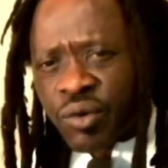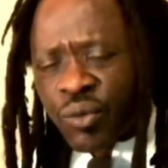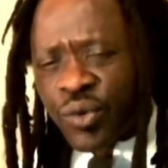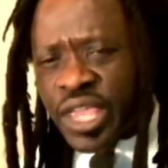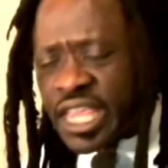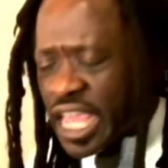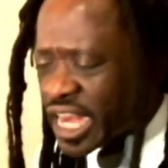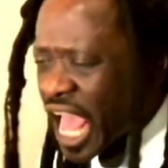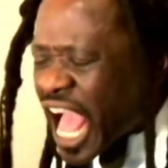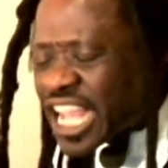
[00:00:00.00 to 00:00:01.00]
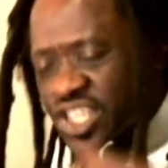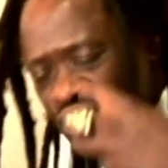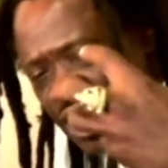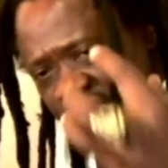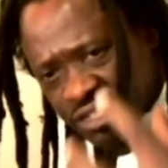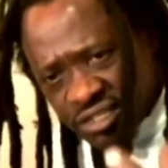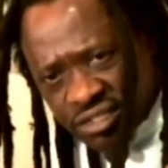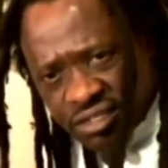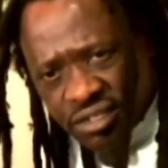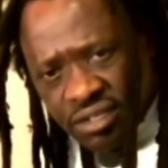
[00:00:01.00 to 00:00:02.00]
We can
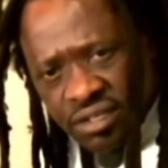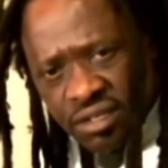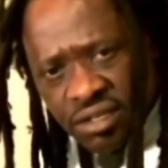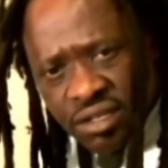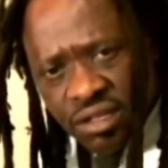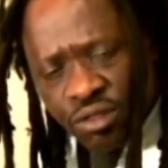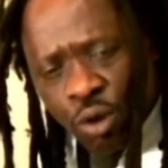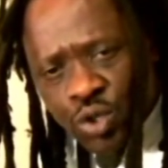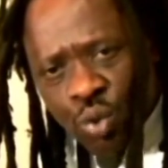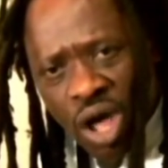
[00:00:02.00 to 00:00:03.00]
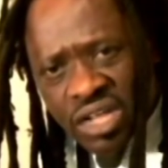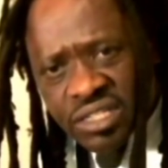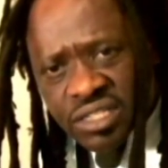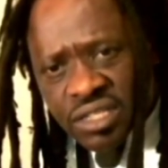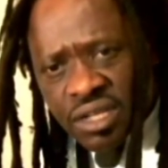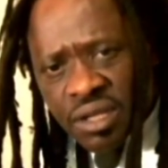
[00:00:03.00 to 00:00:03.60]
access those ones,